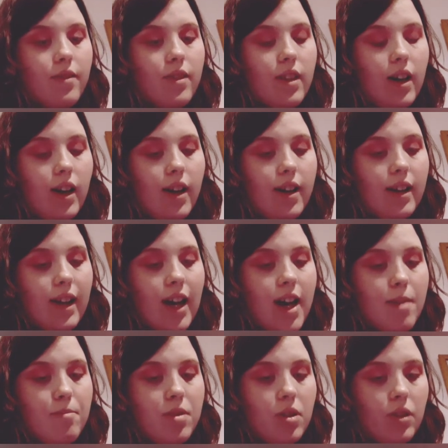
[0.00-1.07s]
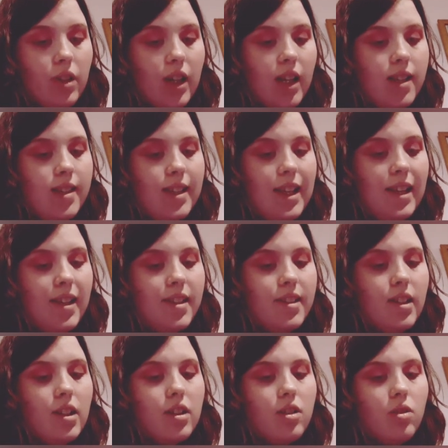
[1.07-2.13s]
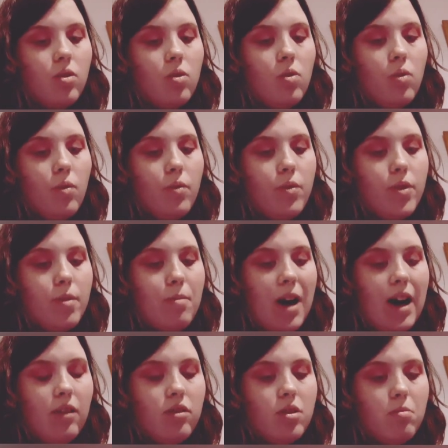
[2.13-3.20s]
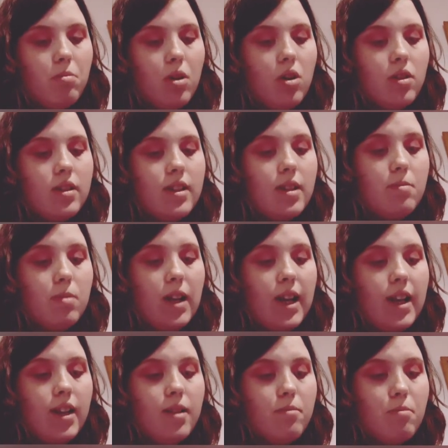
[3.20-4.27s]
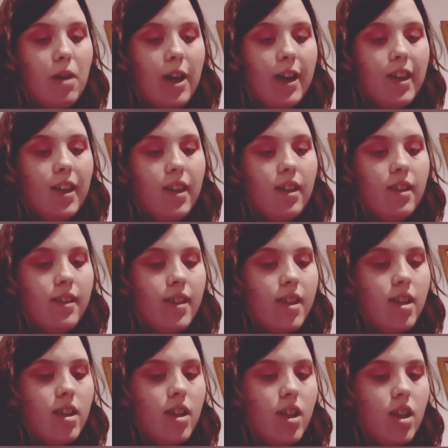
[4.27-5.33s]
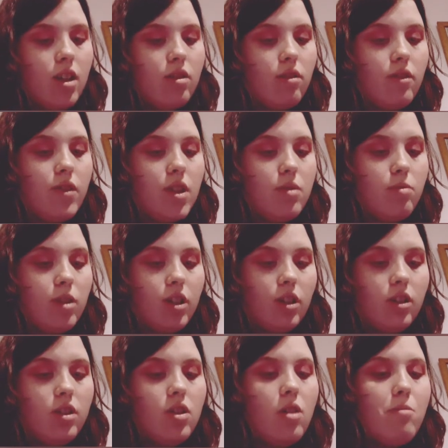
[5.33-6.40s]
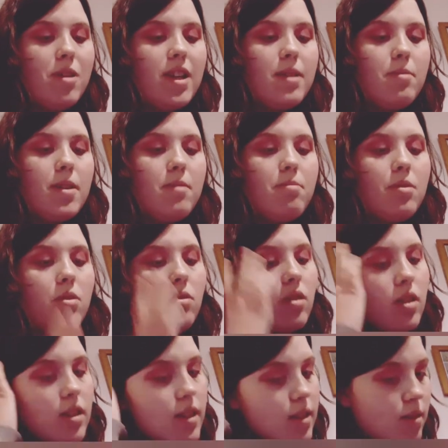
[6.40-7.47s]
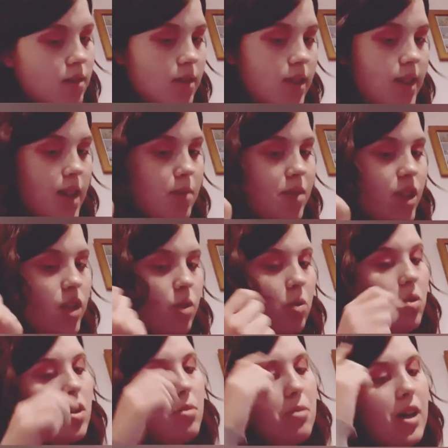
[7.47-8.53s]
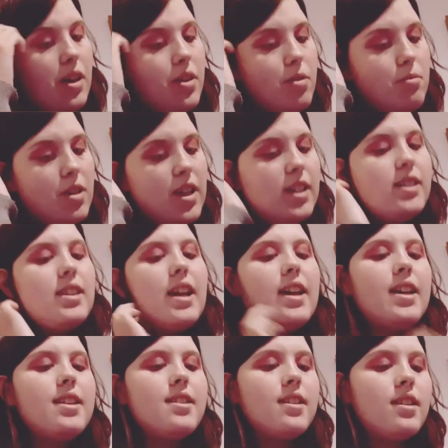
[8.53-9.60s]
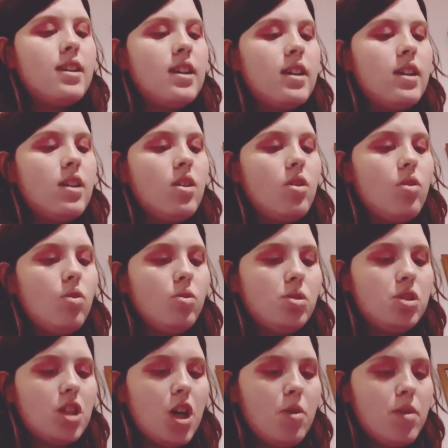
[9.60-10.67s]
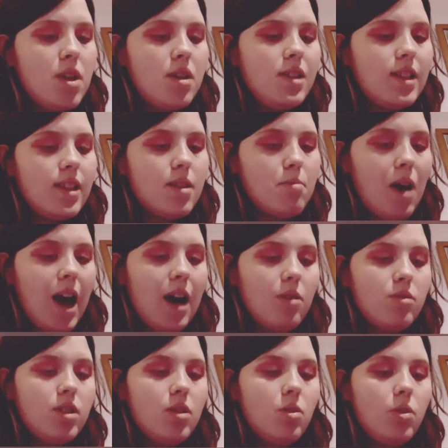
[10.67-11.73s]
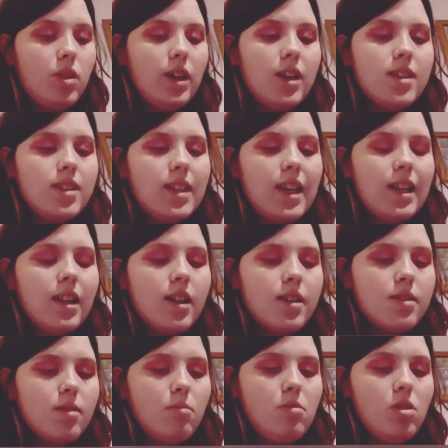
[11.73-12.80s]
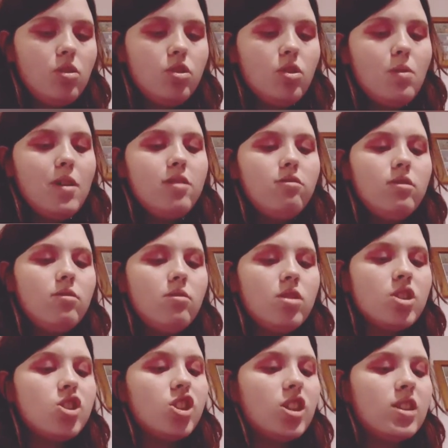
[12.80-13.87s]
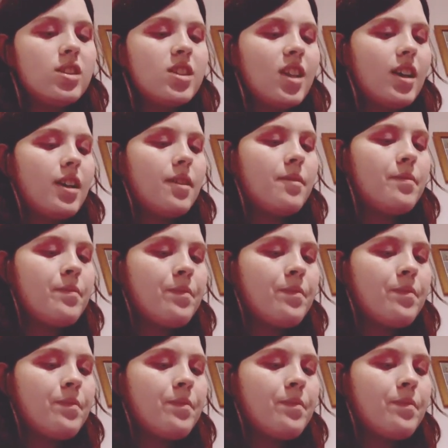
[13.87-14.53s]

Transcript: The caps on the concealers look cool. The powder box is plain and pink. The reviews were good. Not many people seem to talk about them these days or show using the powder or the concealer, so I'm not sure whether it was just a